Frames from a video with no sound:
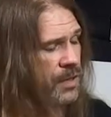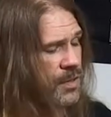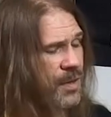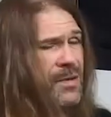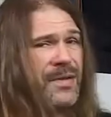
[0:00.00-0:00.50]

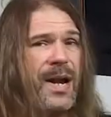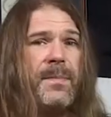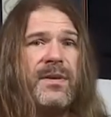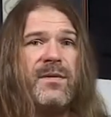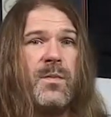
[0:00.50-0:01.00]
So here's a
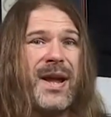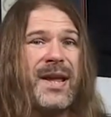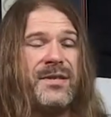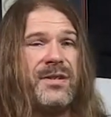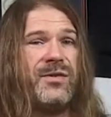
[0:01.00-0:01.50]
couple of
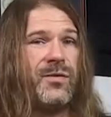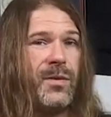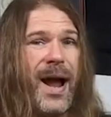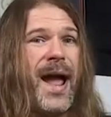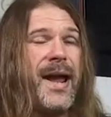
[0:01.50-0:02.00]
ways to
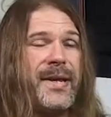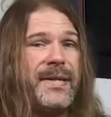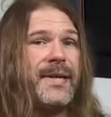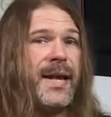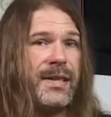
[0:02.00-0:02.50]
try
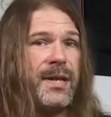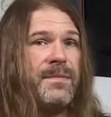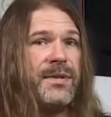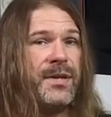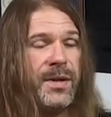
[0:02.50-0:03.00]
to get
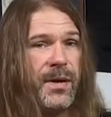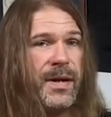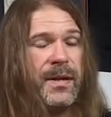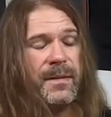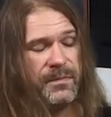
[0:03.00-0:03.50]
them to do it.